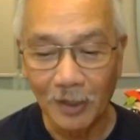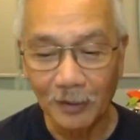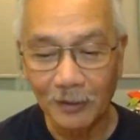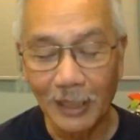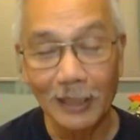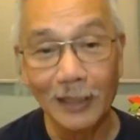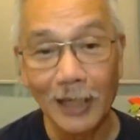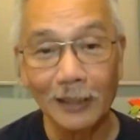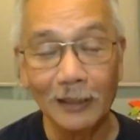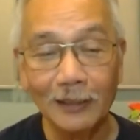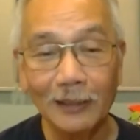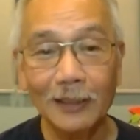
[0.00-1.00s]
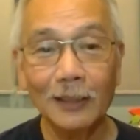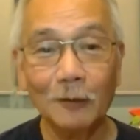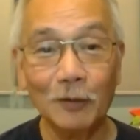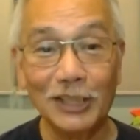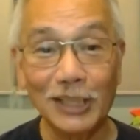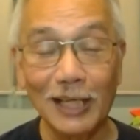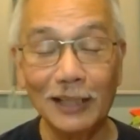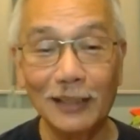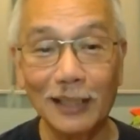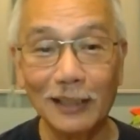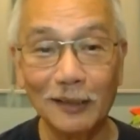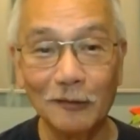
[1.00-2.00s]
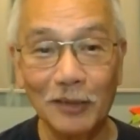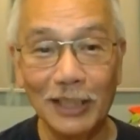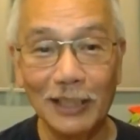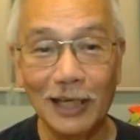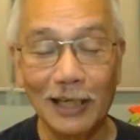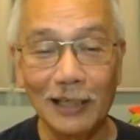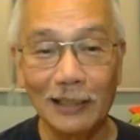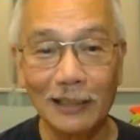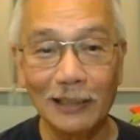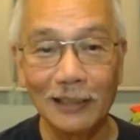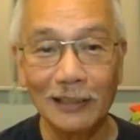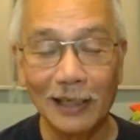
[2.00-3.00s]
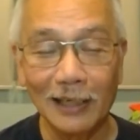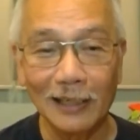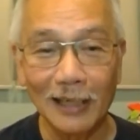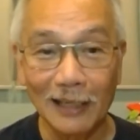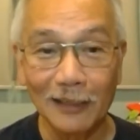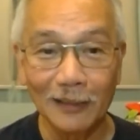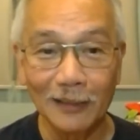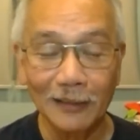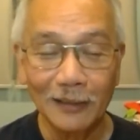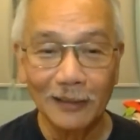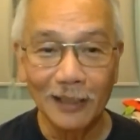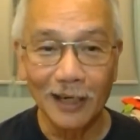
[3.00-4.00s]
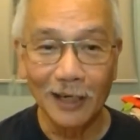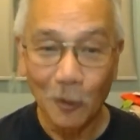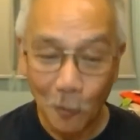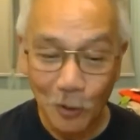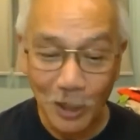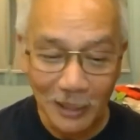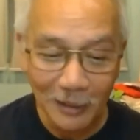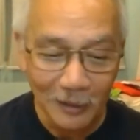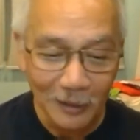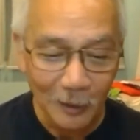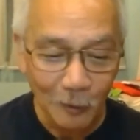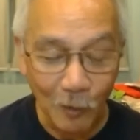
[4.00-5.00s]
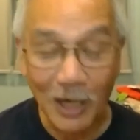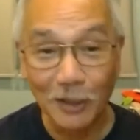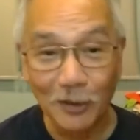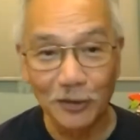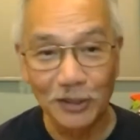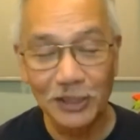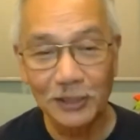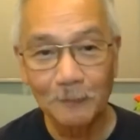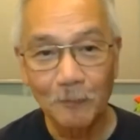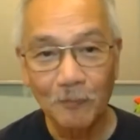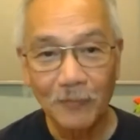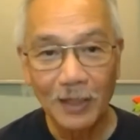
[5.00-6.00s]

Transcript: You know? And, then we say that we are uh, her uh, holy warriors.